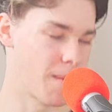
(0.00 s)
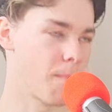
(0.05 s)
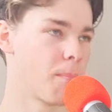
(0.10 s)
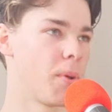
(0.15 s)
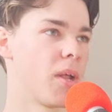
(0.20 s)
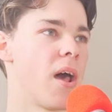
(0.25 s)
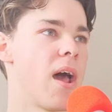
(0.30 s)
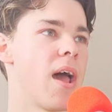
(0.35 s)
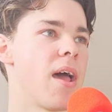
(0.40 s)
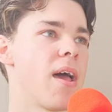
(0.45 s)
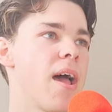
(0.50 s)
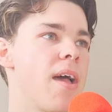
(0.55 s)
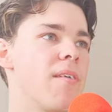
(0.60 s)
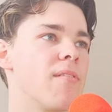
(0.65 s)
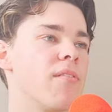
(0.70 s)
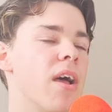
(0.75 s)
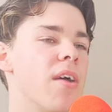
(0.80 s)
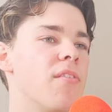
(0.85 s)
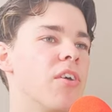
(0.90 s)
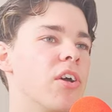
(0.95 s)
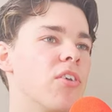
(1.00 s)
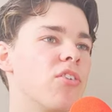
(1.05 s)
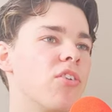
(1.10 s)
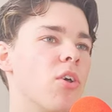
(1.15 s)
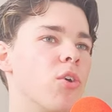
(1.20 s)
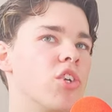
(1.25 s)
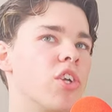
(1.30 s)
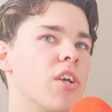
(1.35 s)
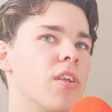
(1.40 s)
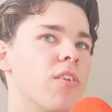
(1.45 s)
But I really
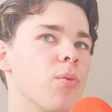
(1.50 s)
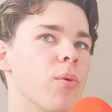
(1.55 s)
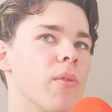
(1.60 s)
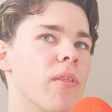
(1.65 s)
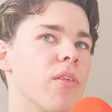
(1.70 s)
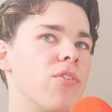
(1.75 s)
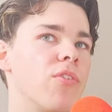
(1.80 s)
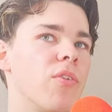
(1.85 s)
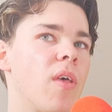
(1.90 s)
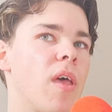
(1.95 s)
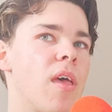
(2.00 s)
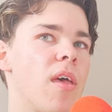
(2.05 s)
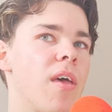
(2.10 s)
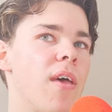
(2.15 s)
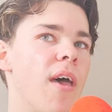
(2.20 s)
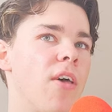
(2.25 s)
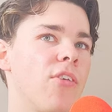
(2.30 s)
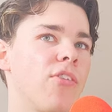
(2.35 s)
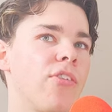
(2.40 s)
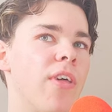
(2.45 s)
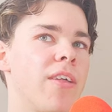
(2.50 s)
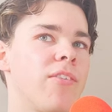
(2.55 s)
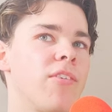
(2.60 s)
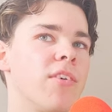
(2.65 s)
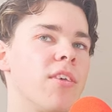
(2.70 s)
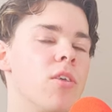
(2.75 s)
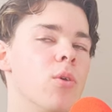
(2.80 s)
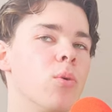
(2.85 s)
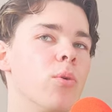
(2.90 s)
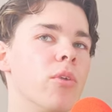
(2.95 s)
associate it with this
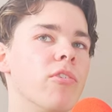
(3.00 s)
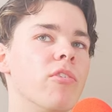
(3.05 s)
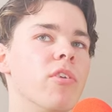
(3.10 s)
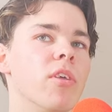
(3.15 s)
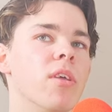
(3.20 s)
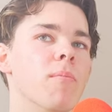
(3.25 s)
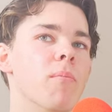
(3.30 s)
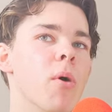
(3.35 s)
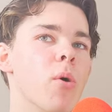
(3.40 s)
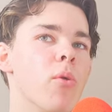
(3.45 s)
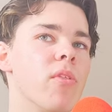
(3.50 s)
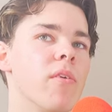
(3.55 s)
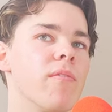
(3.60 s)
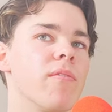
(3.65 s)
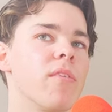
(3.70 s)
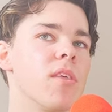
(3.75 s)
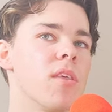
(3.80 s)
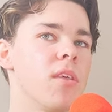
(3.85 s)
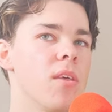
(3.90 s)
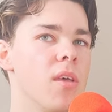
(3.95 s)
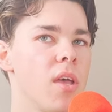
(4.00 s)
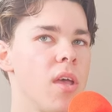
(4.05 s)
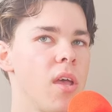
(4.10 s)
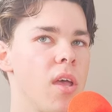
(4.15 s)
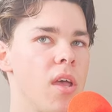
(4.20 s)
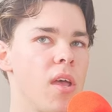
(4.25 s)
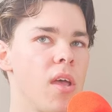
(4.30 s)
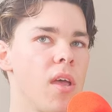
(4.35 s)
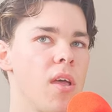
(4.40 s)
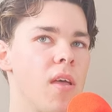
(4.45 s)
aesthetic unity, both of the
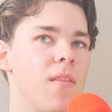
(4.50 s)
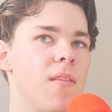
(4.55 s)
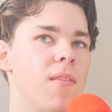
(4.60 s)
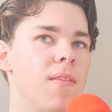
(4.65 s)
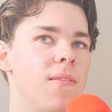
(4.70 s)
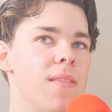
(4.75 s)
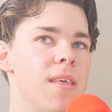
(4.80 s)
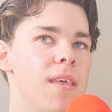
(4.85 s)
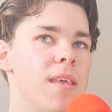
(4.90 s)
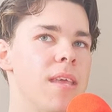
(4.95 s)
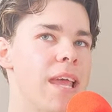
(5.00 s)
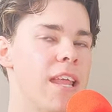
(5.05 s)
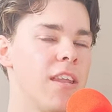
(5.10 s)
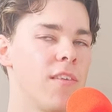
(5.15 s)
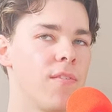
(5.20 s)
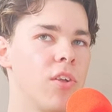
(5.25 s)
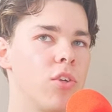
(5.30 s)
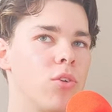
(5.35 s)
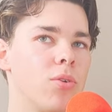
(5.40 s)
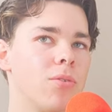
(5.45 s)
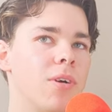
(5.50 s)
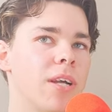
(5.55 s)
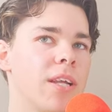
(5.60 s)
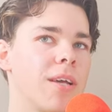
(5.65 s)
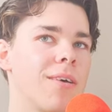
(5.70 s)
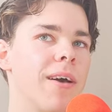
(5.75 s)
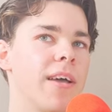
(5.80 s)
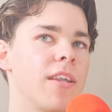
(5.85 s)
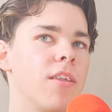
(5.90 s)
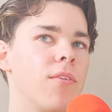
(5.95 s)
individual and
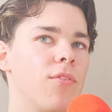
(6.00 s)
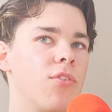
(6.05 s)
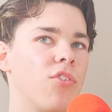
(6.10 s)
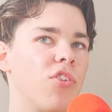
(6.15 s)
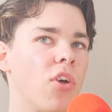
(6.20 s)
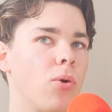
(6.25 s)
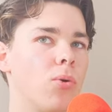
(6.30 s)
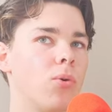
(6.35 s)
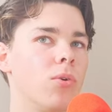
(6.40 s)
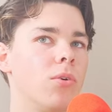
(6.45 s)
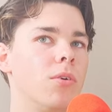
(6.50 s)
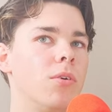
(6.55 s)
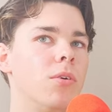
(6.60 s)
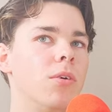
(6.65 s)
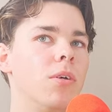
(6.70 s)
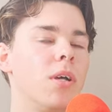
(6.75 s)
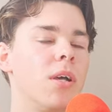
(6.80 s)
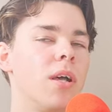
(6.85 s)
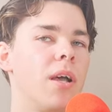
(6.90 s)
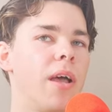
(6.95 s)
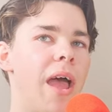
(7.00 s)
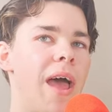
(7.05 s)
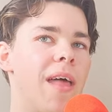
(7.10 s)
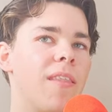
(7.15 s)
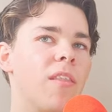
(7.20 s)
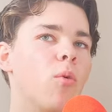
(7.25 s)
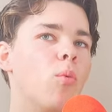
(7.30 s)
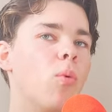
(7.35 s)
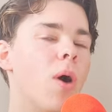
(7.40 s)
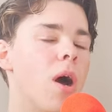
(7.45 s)
collective soul
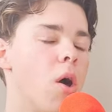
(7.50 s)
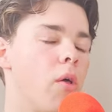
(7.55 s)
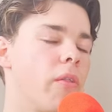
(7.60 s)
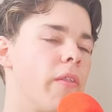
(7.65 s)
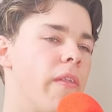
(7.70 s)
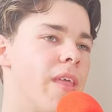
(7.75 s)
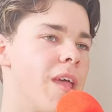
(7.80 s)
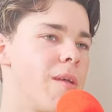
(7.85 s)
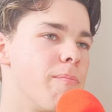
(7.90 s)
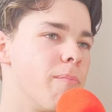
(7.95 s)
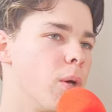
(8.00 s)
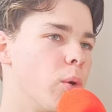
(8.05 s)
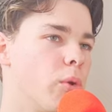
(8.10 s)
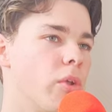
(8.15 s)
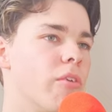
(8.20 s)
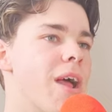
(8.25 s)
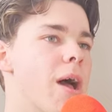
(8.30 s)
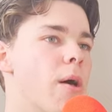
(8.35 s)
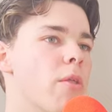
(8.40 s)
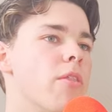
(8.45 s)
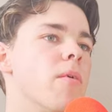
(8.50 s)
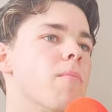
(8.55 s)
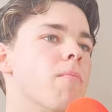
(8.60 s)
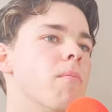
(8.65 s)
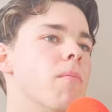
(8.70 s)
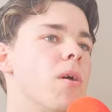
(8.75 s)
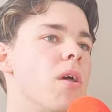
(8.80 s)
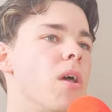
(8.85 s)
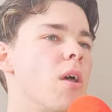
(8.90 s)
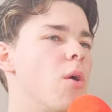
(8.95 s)
and the world that they build around
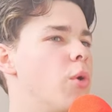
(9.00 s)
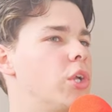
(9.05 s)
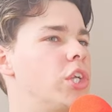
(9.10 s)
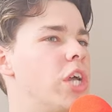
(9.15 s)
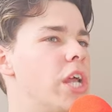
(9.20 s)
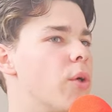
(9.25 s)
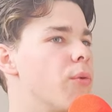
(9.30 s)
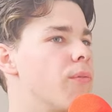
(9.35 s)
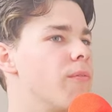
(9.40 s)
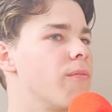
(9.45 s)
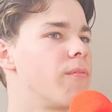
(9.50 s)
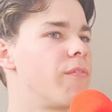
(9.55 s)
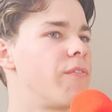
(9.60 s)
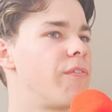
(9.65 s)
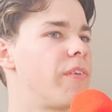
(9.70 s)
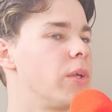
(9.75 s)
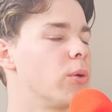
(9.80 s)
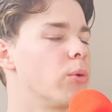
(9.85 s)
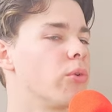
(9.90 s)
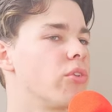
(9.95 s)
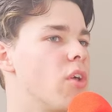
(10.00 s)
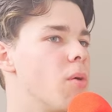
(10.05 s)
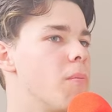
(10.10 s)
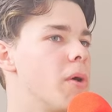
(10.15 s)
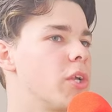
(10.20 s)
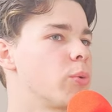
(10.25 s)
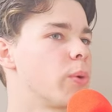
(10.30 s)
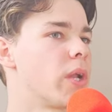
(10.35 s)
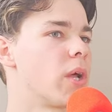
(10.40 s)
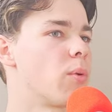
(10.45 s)
them, which I don't feel so
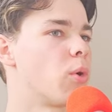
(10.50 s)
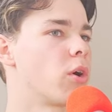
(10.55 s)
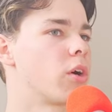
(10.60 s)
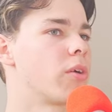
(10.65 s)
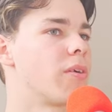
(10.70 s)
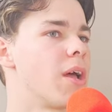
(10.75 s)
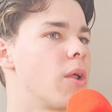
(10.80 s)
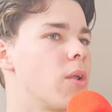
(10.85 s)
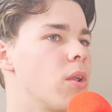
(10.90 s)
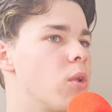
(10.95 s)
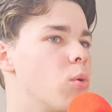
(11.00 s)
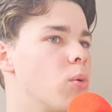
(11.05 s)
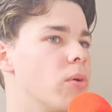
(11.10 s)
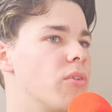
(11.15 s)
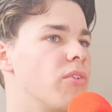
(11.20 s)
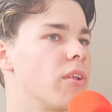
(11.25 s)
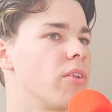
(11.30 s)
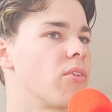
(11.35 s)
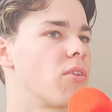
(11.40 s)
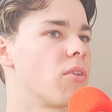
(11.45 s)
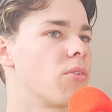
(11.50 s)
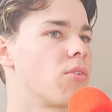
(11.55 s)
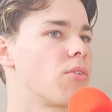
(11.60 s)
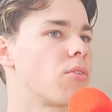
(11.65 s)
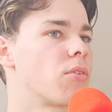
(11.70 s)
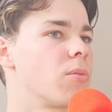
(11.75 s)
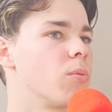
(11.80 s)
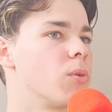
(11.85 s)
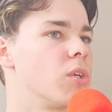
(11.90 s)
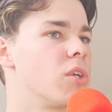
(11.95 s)
much when I walk around newer
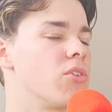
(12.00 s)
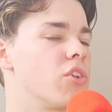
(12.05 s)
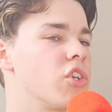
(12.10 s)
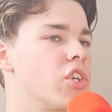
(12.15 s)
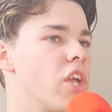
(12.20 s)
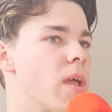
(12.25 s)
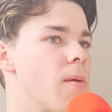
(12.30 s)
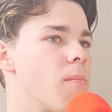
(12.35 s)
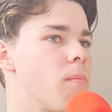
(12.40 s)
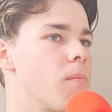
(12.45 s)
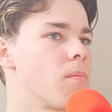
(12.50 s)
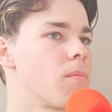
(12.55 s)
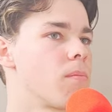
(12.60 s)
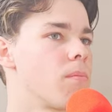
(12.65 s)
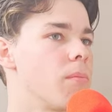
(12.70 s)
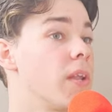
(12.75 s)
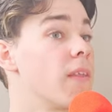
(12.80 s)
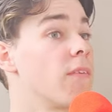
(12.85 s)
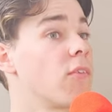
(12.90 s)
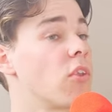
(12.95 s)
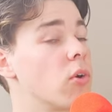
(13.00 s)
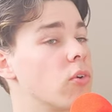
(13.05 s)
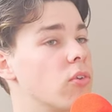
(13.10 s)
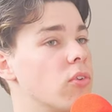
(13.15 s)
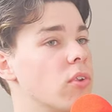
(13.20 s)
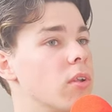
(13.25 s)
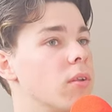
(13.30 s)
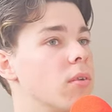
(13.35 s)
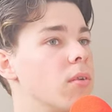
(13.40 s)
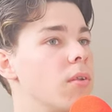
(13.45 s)
cities, which is a shame. But in
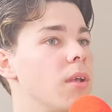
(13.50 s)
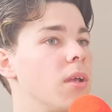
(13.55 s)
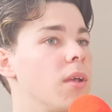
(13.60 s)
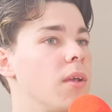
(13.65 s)
Solacene,